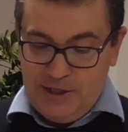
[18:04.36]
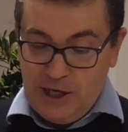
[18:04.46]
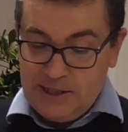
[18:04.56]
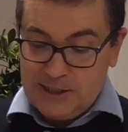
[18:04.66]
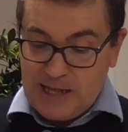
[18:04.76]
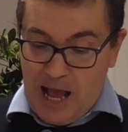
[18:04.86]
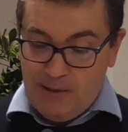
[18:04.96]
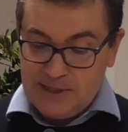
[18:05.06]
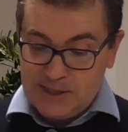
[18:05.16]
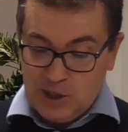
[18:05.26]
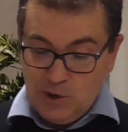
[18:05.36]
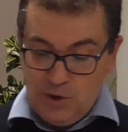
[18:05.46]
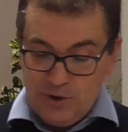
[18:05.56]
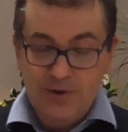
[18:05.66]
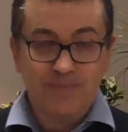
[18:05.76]
Jesus comes as a
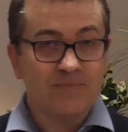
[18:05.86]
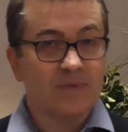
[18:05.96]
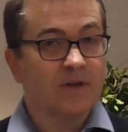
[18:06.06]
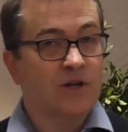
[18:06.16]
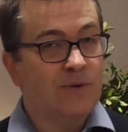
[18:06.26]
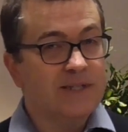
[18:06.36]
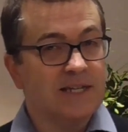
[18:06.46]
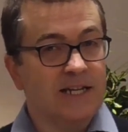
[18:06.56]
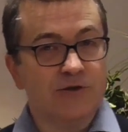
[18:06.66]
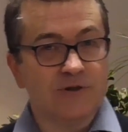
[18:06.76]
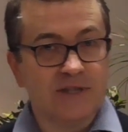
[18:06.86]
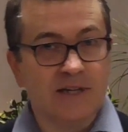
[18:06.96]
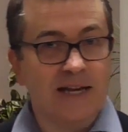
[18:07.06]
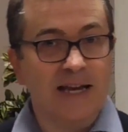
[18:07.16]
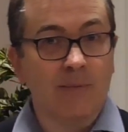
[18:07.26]
Lord who isn't
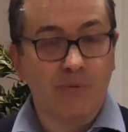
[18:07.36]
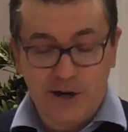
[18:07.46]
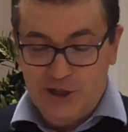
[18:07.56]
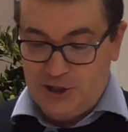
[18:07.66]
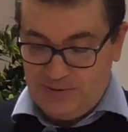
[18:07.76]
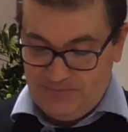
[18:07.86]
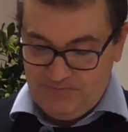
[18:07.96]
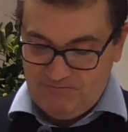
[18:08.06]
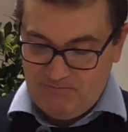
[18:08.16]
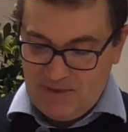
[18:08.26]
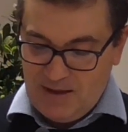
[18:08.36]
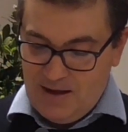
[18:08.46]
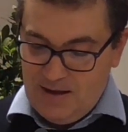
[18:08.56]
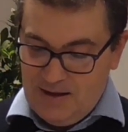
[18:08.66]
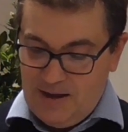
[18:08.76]
interested in oppression.
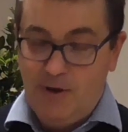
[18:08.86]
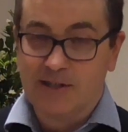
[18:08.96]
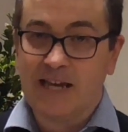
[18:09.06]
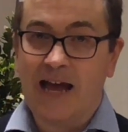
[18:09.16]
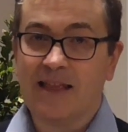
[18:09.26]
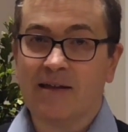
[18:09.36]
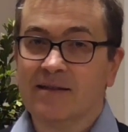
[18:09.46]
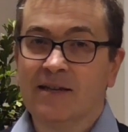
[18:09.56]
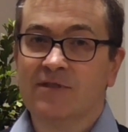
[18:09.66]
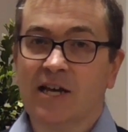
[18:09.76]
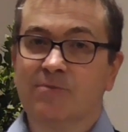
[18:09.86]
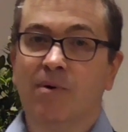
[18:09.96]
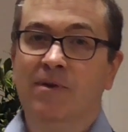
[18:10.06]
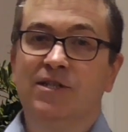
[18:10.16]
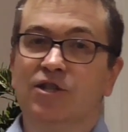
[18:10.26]
I'm not saying that gives us
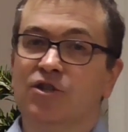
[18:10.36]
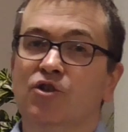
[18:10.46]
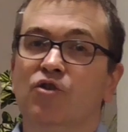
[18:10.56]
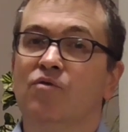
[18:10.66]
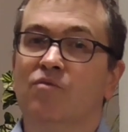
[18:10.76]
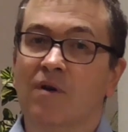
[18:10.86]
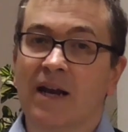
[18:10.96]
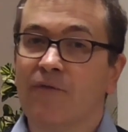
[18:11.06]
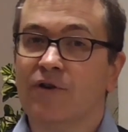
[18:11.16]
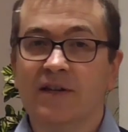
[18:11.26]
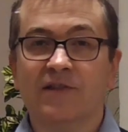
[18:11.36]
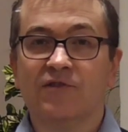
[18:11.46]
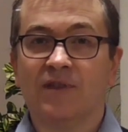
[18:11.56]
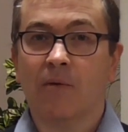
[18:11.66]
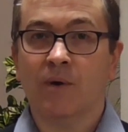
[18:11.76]
permission to do whatever it
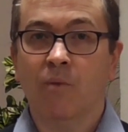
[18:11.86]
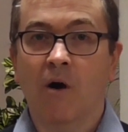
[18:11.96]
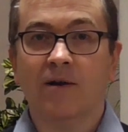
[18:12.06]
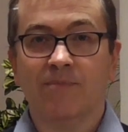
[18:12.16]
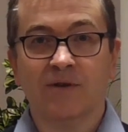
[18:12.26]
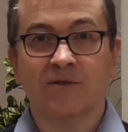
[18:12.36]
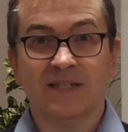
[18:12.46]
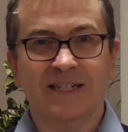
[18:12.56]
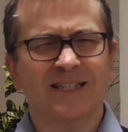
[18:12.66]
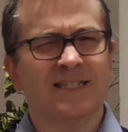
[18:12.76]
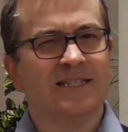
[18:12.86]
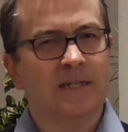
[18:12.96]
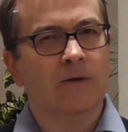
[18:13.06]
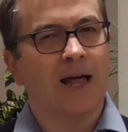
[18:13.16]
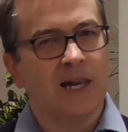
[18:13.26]
is that we want, because he is
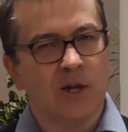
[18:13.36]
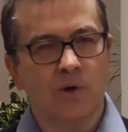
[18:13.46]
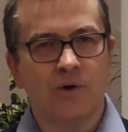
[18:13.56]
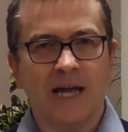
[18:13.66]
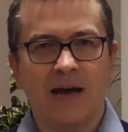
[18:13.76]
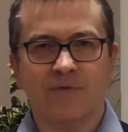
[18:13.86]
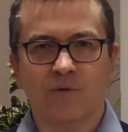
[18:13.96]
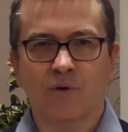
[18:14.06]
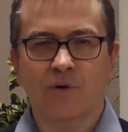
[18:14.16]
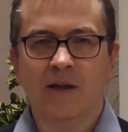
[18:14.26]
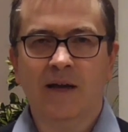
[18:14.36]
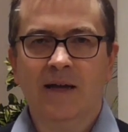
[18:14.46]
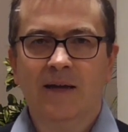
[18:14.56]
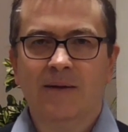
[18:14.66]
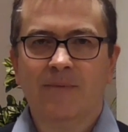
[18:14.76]
still a Lord after all.
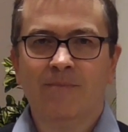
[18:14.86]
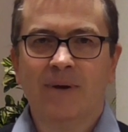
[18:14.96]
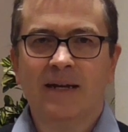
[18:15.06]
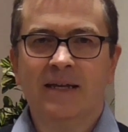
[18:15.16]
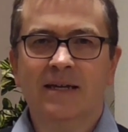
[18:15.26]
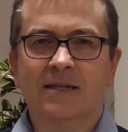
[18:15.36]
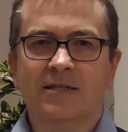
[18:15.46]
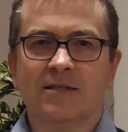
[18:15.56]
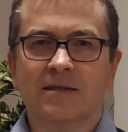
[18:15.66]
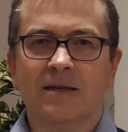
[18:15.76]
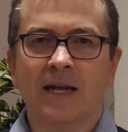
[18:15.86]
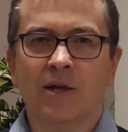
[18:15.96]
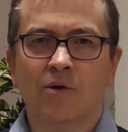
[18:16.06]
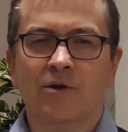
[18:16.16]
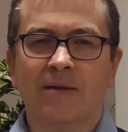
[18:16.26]
But he is a
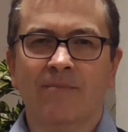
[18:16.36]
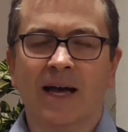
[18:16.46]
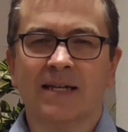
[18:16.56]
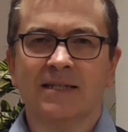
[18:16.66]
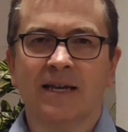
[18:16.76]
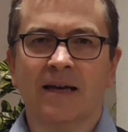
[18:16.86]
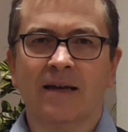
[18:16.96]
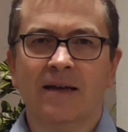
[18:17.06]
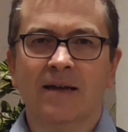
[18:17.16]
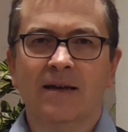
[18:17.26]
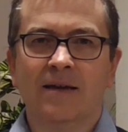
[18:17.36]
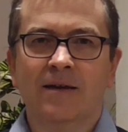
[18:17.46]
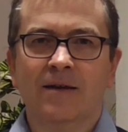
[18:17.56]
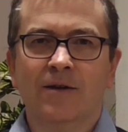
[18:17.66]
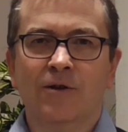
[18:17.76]
Lord and Master
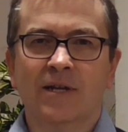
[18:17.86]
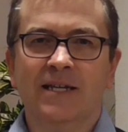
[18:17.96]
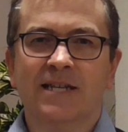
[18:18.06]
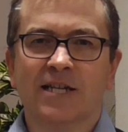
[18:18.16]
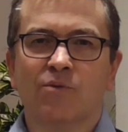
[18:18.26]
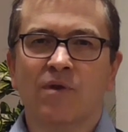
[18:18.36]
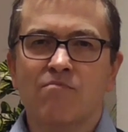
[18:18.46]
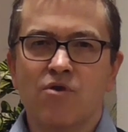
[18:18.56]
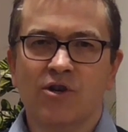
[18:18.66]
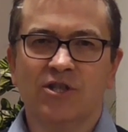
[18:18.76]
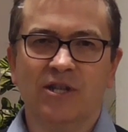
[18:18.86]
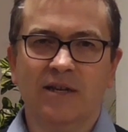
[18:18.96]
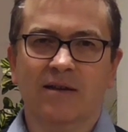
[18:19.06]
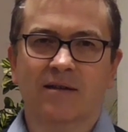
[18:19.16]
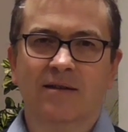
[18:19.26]
who leads us with mercy